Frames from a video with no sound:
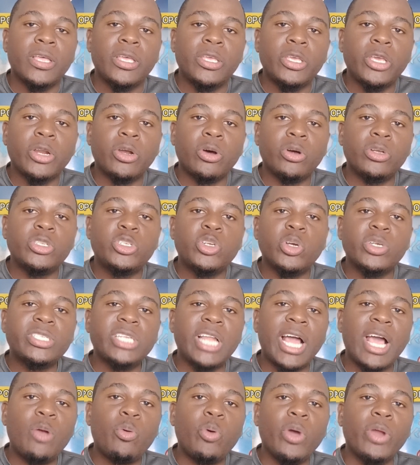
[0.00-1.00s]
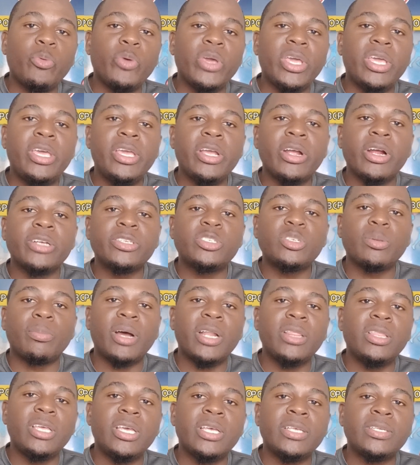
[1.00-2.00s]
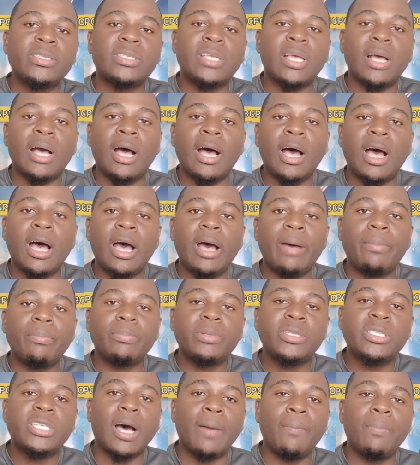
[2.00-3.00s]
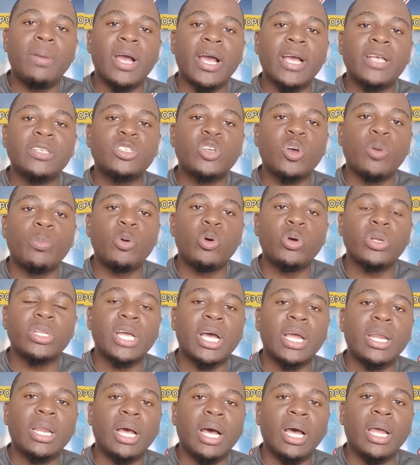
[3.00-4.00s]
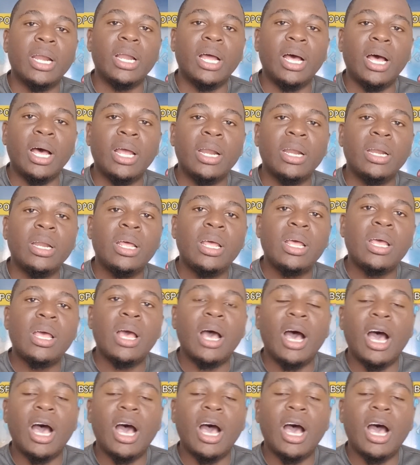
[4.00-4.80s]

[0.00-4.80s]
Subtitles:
You know, just like when we hear some of these top guys come out and